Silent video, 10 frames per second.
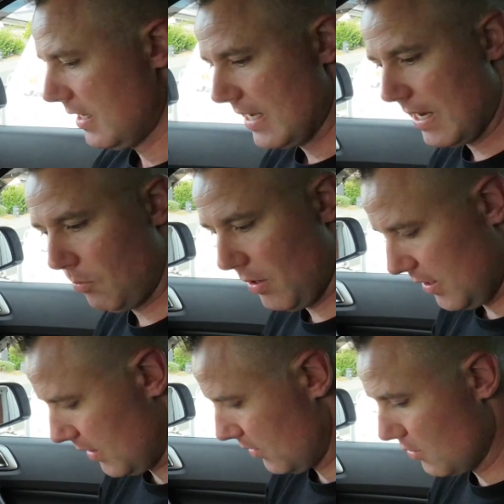Now what
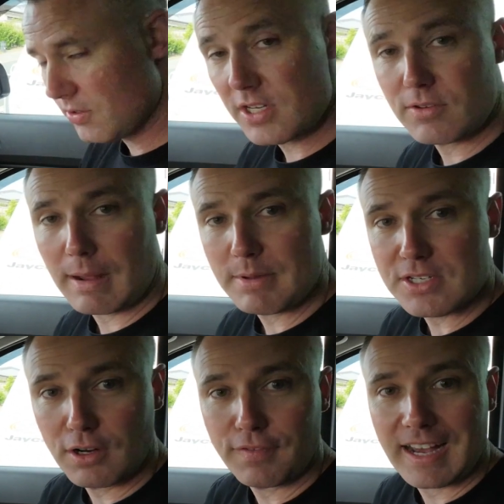you can do is just grab
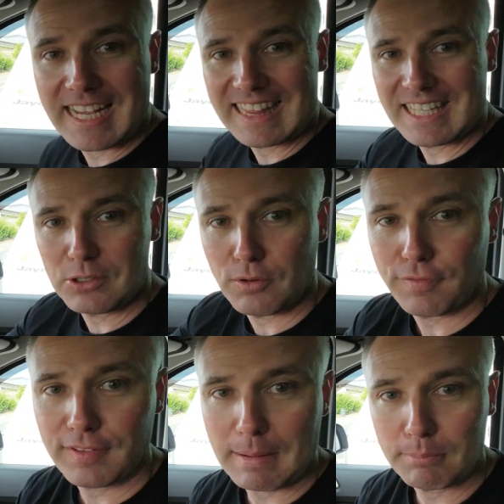yourself a little
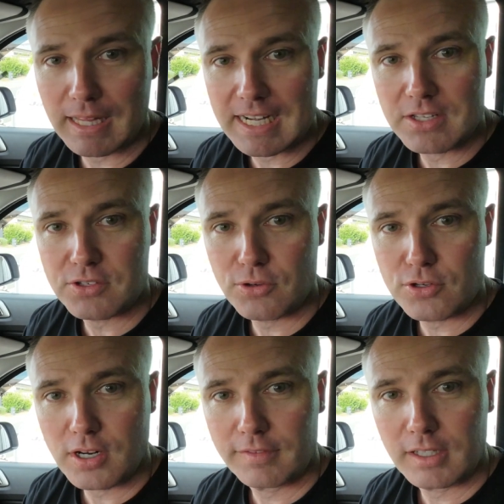flat bladed
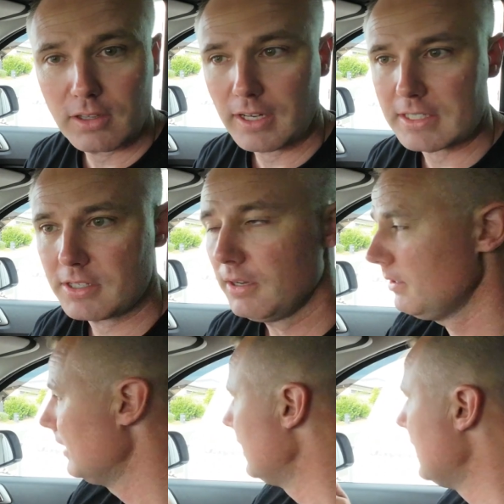screwdriver like so,
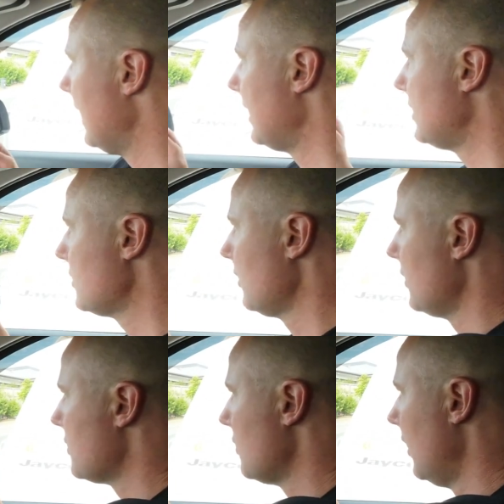and then just on
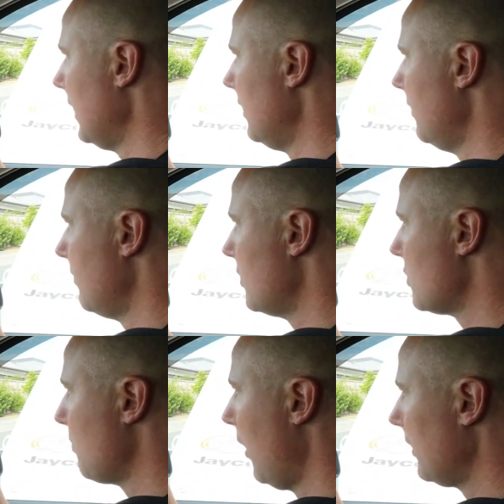the side,
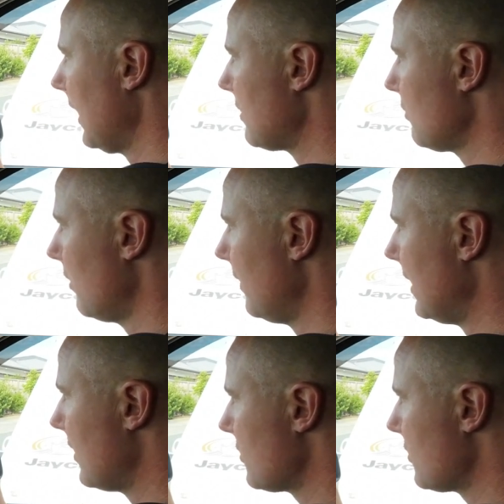just poke that sort of into the